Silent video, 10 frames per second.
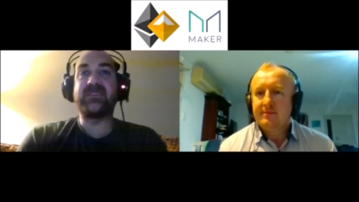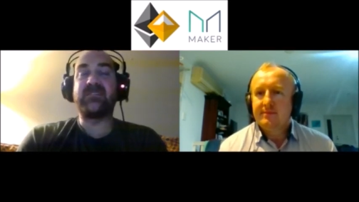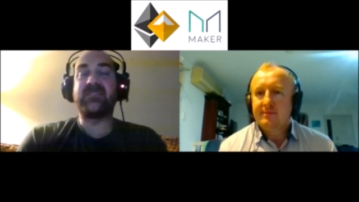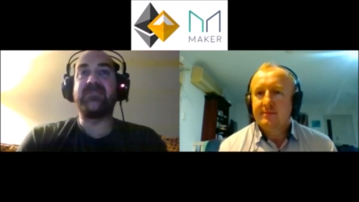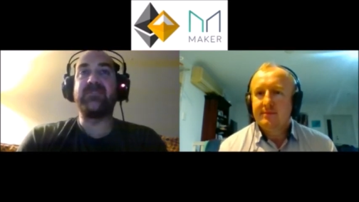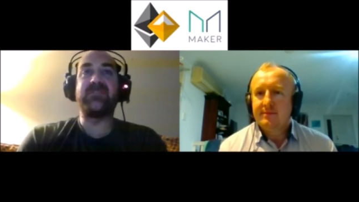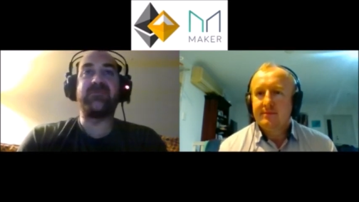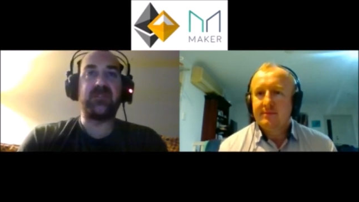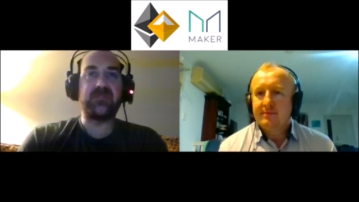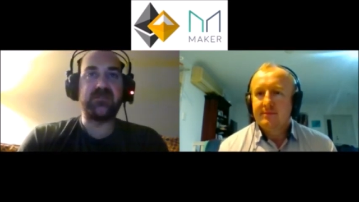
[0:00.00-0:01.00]
Speaker 1: if you
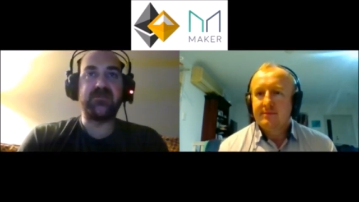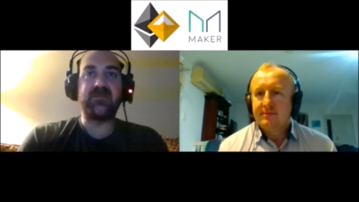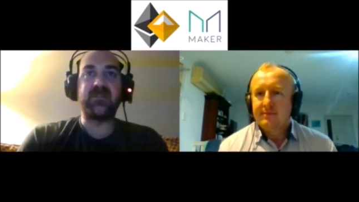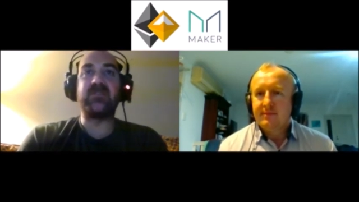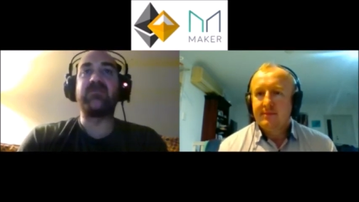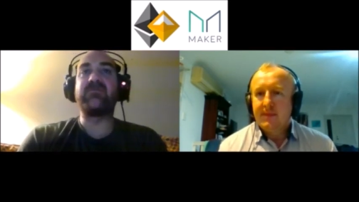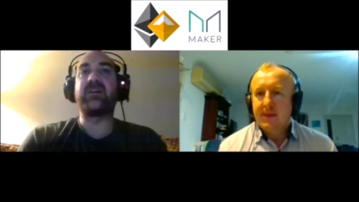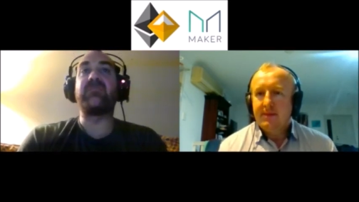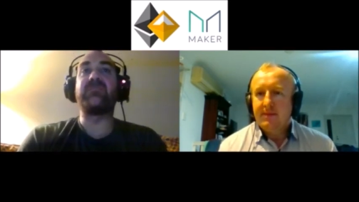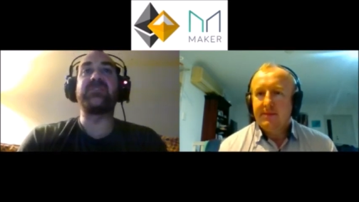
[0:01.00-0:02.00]
default on your loan, how
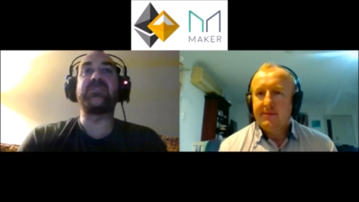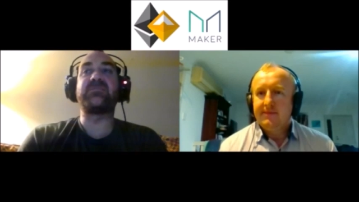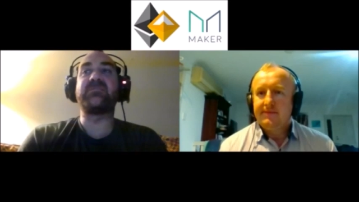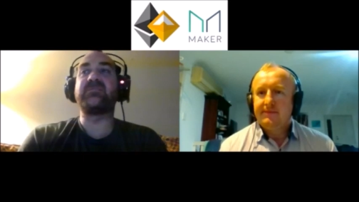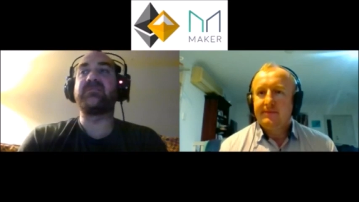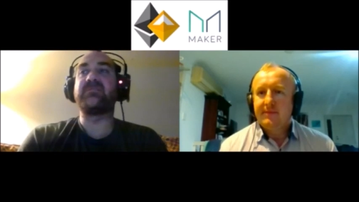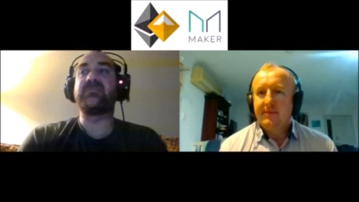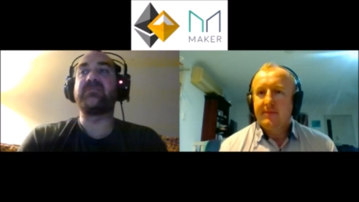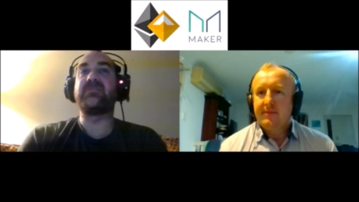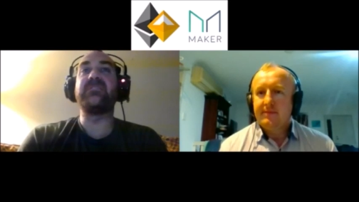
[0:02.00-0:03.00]
much the
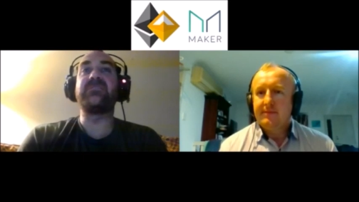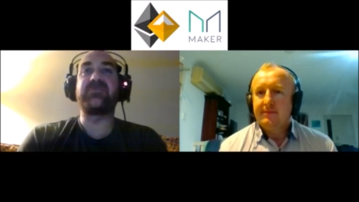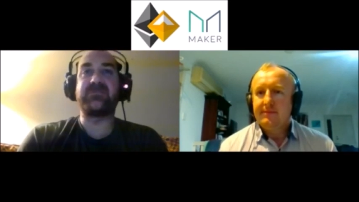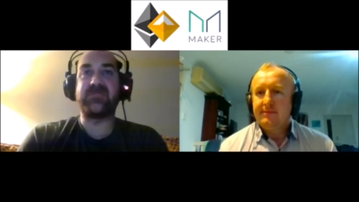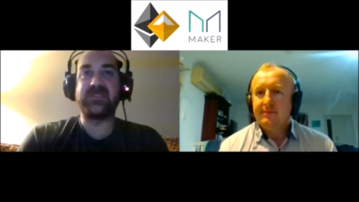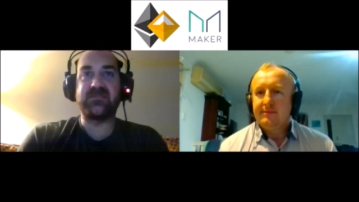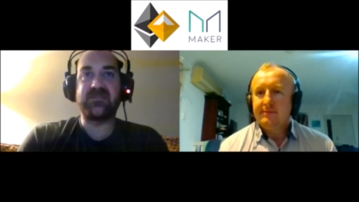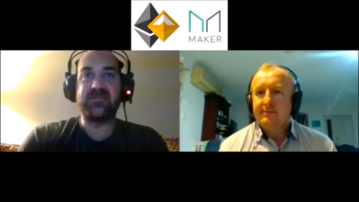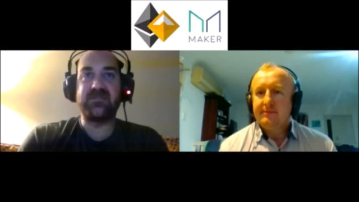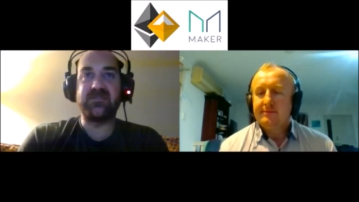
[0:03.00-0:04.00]
interest rates are going
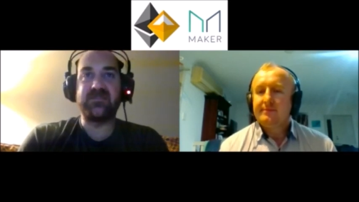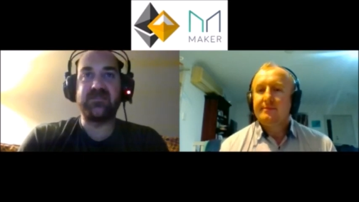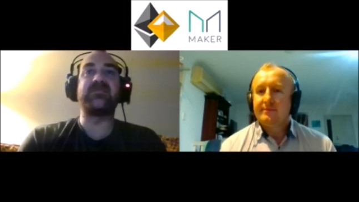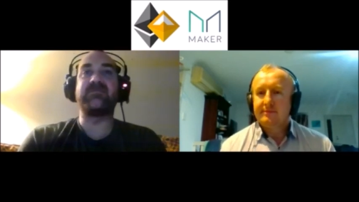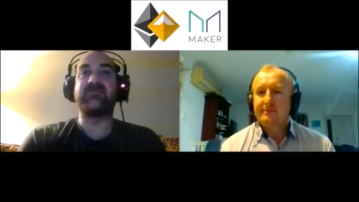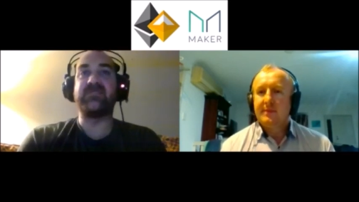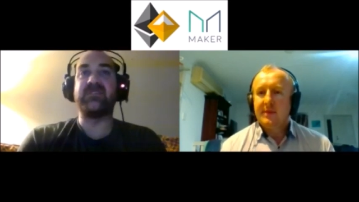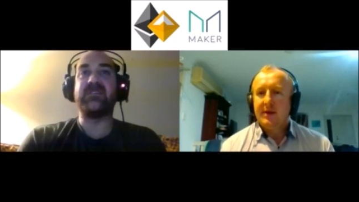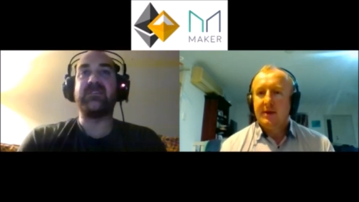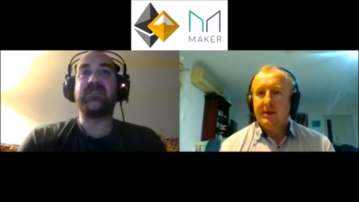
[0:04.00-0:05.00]
to be. So
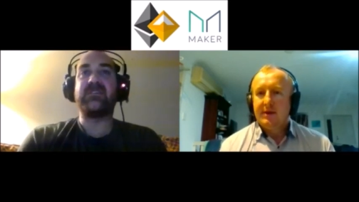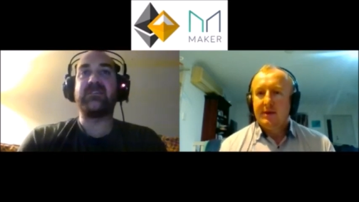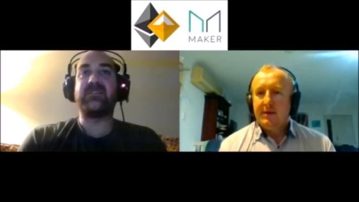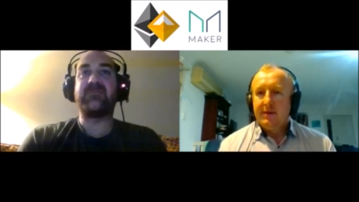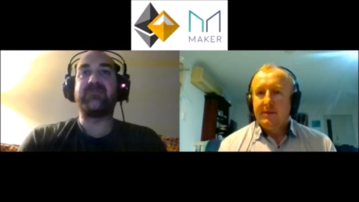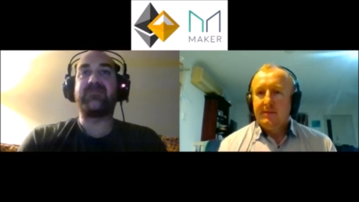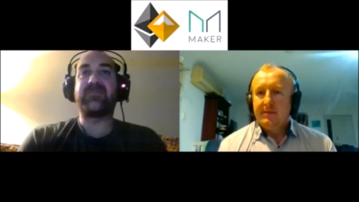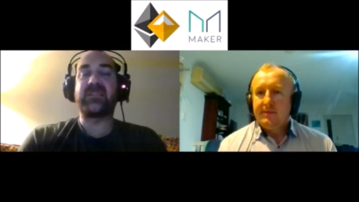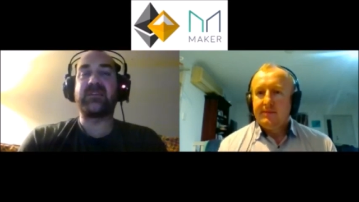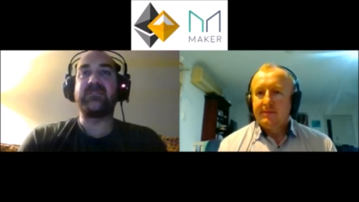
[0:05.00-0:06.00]

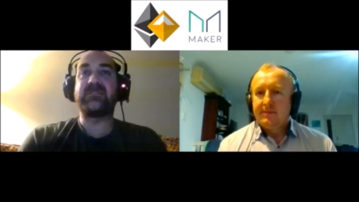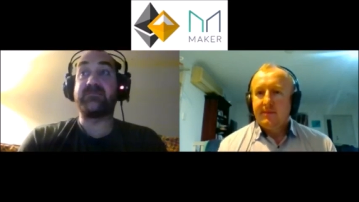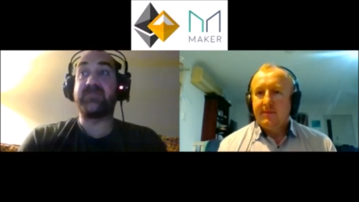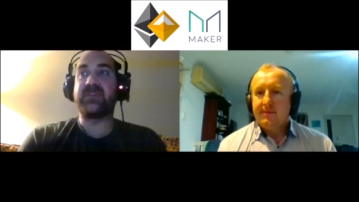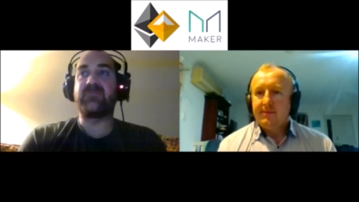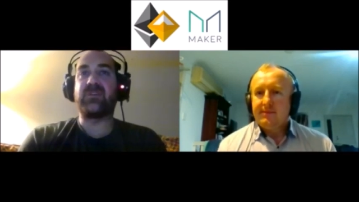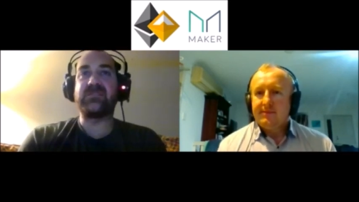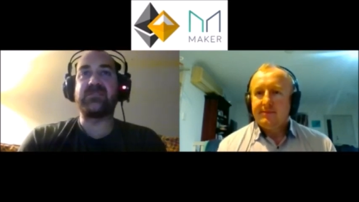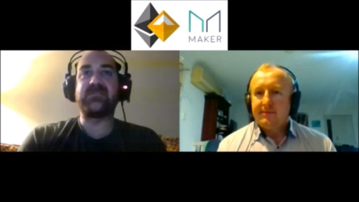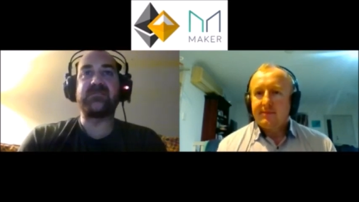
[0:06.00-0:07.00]
Speaker 2: it's
Speaker 1: a big
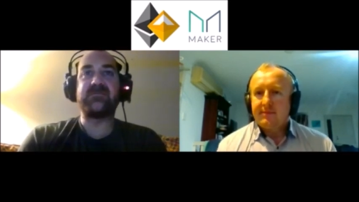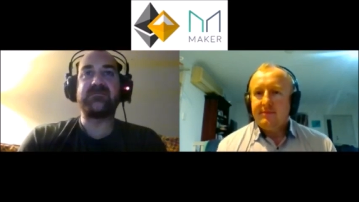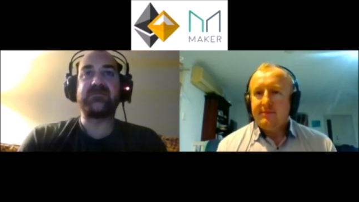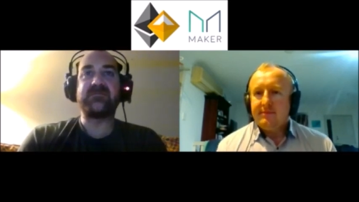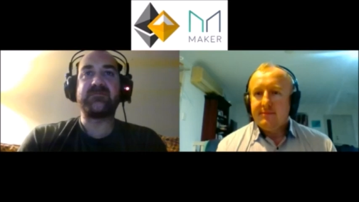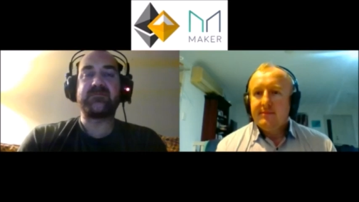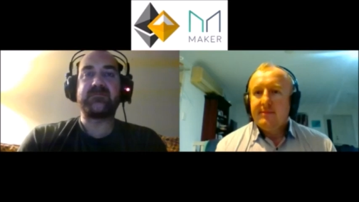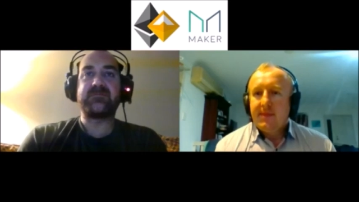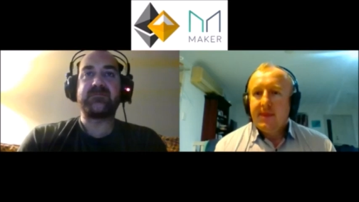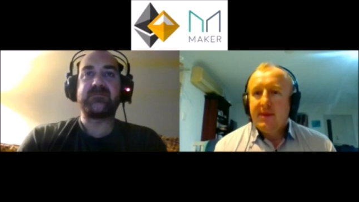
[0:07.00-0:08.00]
process.
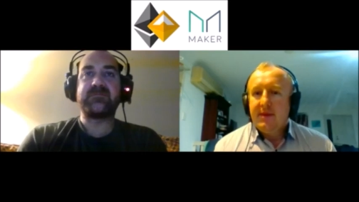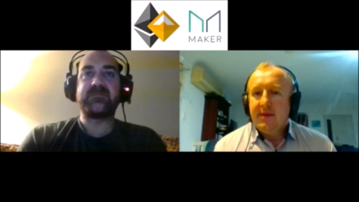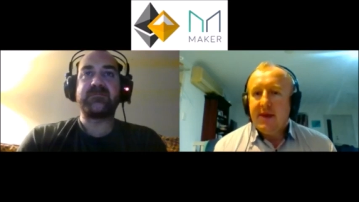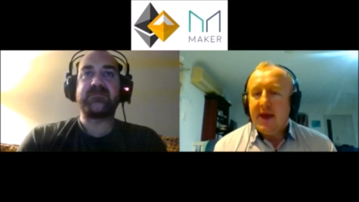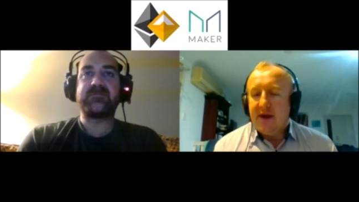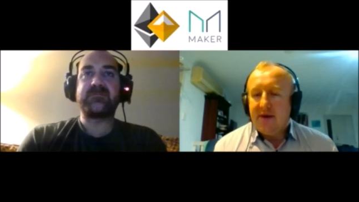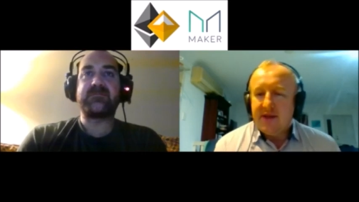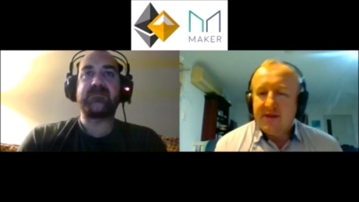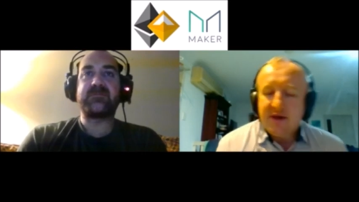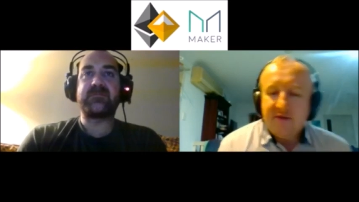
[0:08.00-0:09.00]
Speaker 2: Yeah, great
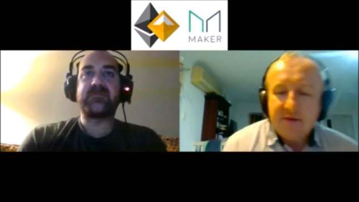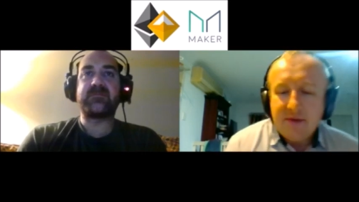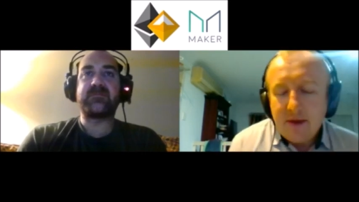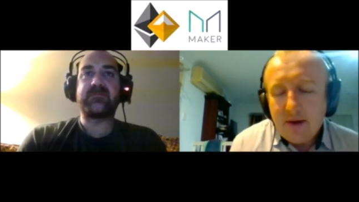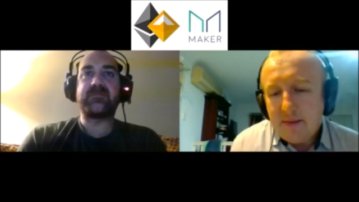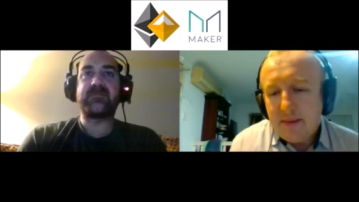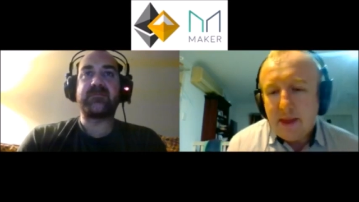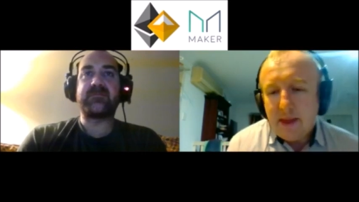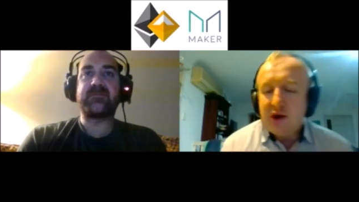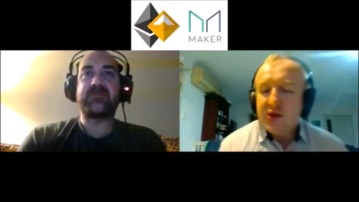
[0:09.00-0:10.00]
stuff. I
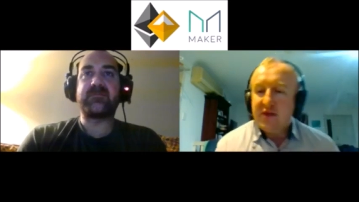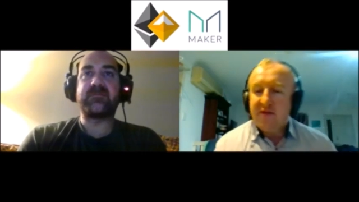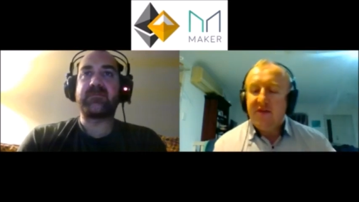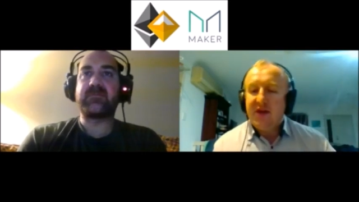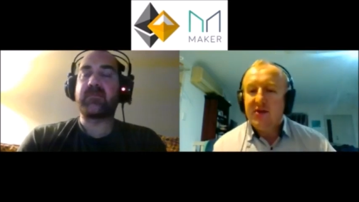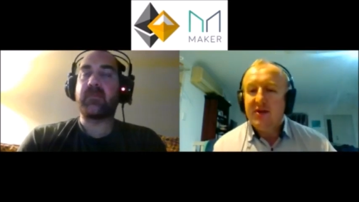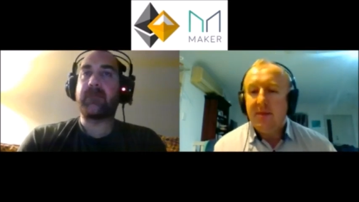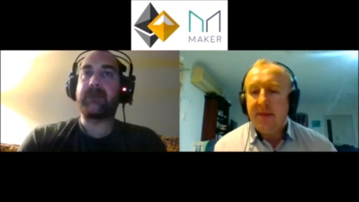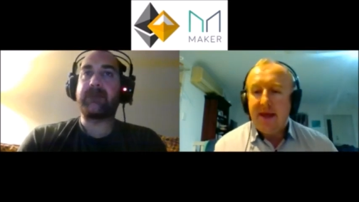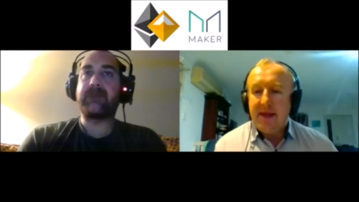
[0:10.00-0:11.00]
guess to finish
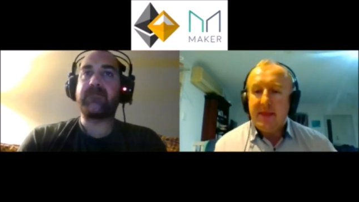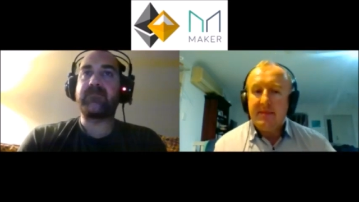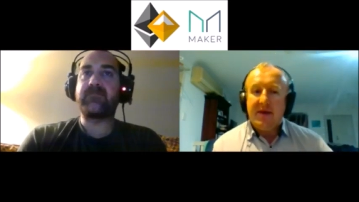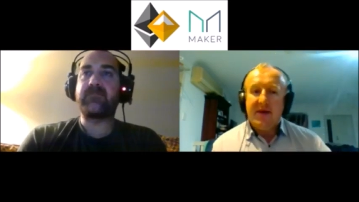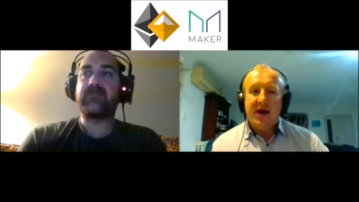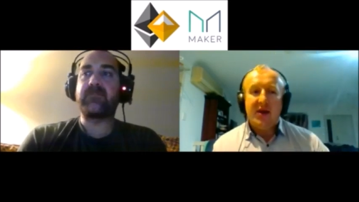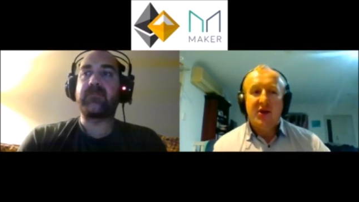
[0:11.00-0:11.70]
up, Mariano,